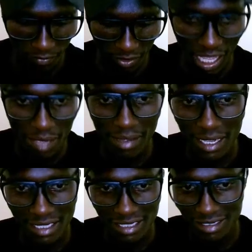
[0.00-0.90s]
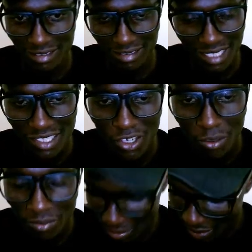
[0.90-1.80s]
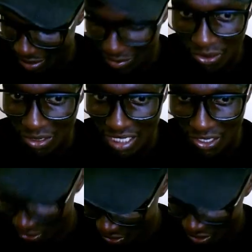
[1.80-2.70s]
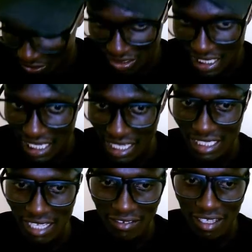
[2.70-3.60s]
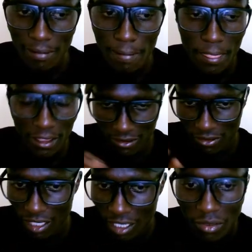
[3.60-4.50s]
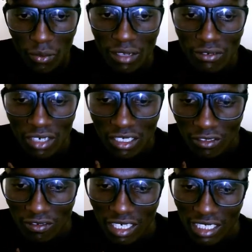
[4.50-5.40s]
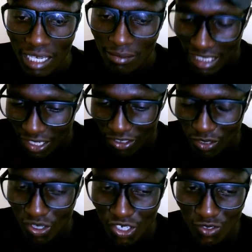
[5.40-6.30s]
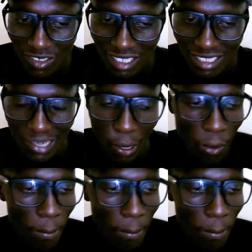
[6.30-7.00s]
I might just crop this part because I know you know how to start the server. So let me wait for it to finish. I'm still using Windows, which is slow.